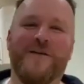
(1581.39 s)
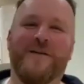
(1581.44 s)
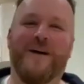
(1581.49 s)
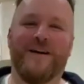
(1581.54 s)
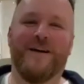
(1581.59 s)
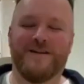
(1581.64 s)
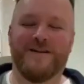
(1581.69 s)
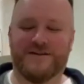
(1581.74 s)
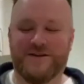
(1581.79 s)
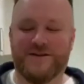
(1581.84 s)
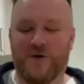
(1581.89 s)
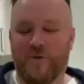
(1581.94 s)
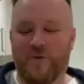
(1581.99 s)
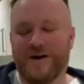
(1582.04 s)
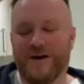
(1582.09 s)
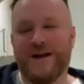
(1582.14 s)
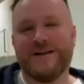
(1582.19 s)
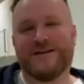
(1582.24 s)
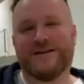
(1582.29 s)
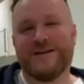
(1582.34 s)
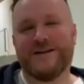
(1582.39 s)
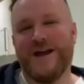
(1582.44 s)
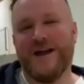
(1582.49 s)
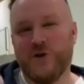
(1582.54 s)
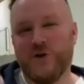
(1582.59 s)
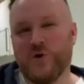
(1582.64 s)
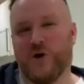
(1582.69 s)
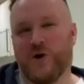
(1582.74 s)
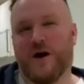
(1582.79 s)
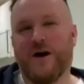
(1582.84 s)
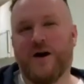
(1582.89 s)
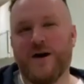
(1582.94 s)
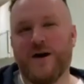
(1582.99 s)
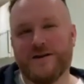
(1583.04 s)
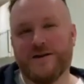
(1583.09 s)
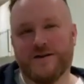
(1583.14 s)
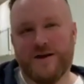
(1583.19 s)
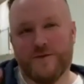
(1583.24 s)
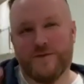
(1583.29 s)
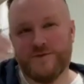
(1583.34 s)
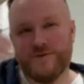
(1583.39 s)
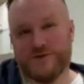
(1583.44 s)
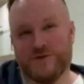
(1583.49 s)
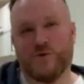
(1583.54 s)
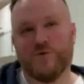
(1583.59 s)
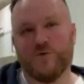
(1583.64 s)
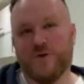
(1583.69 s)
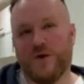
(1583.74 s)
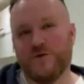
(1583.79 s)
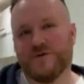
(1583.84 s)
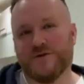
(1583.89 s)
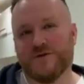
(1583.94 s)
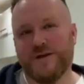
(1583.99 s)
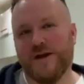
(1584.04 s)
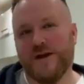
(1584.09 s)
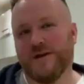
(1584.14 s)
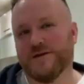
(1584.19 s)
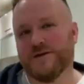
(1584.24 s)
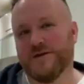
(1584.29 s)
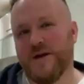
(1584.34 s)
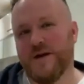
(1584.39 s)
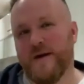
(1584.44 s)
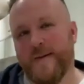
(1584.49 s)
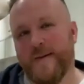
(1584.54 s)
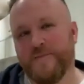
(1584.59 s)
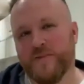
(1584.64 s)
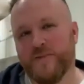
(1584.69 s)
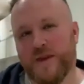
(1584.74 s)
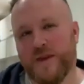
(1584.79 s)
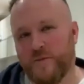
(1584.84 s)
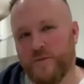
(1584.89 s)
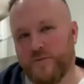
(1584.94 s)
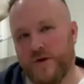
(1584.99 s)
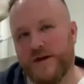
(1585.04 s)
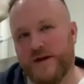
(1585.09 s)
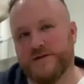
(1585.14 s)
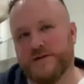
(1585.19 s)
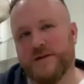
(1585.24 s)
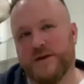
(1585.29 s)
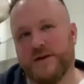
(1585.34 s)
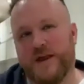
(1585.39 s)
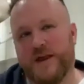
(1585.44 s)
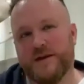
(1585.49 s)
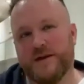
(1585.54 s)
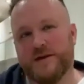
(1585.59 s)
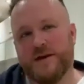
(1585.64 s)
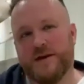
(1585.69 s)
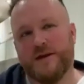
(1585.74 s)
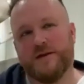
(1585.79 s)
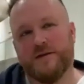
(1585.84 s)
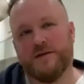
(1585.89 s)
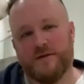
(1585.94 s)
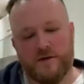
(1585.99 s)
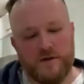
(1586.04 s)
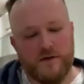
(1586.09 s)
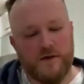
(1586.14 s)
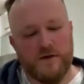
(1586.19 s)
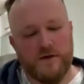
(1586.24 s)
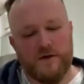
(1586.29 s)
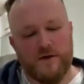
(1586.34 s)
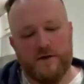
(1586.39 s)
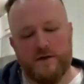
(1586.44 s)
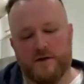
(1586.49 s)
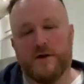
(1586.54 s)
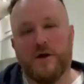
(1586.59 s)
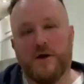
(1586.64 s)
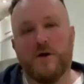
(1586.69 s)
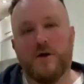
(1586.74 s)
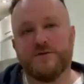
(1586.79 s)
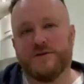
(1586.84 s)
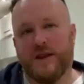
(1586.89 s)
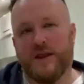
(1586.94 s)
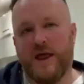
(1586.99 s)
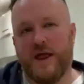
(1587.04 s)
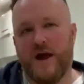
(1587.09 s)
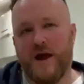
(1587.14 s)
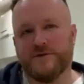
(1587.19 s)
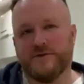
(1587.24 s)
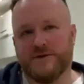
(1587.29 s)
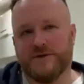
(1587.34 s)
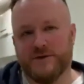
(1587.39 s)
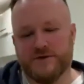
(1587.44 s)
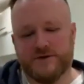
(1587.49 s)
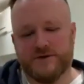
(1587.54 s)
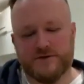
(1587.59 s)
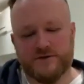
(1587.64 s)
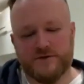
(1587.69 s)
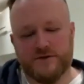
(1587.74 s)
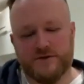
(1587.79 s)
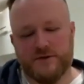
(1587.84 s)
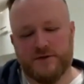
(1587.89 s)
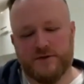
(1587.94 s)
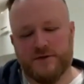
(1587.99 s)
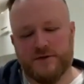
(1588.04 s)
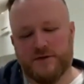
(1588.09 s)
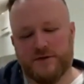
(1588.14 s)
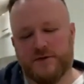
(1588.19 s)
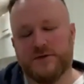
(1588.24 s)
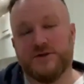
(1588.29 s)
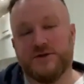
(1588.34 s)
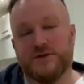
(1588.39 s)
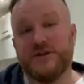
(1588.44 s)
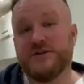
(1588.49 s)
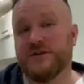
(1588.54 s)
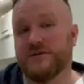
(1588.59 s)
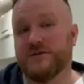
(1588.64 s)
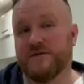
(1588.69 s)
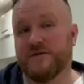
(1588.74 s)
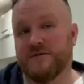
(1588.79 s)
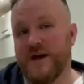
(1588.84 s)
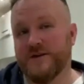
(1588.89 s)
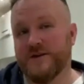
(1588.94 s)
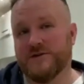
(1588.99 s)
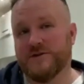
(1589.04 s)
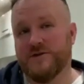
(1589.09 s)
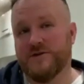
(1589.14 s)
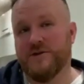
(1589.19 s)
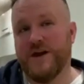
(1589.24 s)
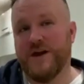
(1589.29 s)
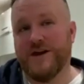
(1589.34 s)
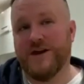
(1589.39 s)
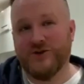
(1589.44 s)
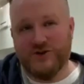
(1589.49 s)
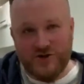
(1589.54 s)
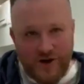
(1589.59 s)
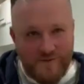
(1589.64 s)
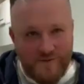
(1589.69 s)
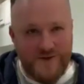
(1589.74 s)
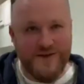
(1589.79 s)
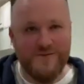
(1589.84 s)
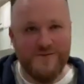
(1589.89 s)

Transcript: 188, your height comes to all those things. President Kennedy, Close Encounters, Jesus of Nazareth, and Show Me the